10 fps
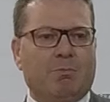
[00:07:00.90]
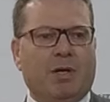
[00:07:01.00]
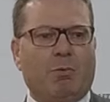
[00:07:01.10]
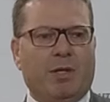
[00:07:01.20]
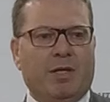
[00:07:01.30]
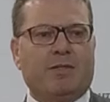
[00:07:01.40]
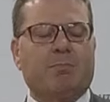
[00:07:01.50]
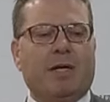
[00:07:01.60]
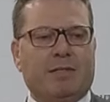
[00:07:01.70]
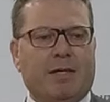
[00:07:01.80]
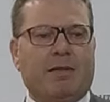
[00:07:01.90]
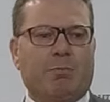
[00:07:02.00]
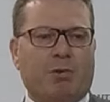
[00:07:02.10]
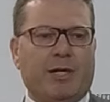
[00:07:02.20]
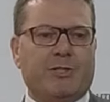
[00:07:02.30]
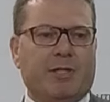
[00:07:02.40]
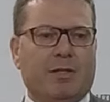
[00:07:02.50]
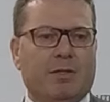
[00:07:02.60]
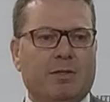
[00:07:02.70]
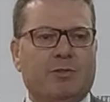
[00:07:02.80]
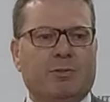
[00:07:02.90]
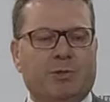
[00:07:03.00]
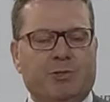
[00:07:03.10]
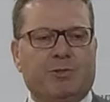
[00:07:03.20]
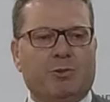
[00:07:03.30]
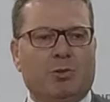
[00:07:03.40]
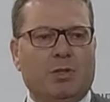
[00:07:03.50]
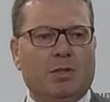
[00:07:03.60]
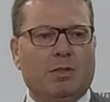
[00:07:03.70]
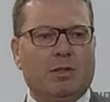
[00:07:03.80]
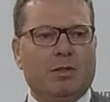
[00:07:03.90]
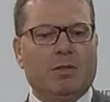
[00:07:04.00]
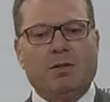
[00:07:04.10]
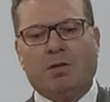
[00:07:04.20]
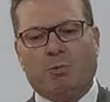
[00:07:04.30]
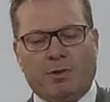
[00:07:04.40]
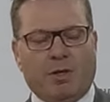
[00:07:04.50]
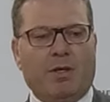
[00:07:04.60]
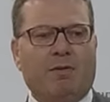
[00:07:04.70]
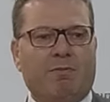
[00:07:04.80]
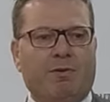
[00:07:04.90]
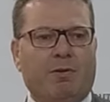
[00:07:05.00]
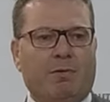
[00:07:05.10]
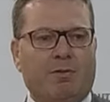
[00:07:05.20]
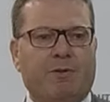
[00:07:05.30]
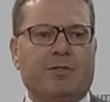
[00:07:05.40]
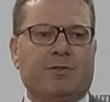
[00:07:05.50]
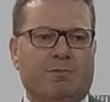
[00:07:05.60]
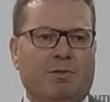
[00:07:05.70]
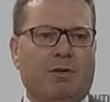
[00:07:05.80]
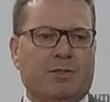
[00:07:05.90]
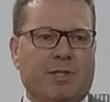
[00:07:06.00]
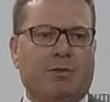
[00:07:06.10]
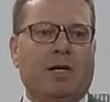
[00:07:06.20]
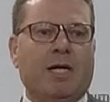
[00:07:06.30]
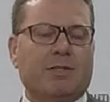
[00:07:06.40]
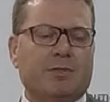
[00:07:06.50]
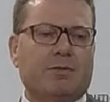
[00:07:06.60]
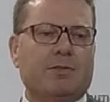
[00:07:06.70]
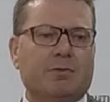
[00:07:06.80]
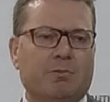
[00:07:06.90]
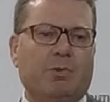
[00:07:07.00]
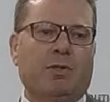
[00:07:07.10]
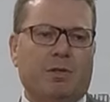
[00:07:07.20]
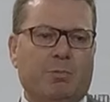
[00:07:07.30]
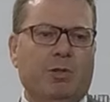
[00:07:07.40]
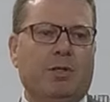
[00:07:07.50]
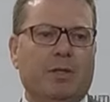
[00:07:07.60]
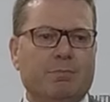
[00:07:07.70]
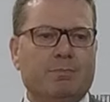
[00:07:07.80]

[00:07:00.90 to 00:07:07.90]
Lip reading: but we need to maintain the pressure to ensure that we don't have further offences of violence and or arsons within the community.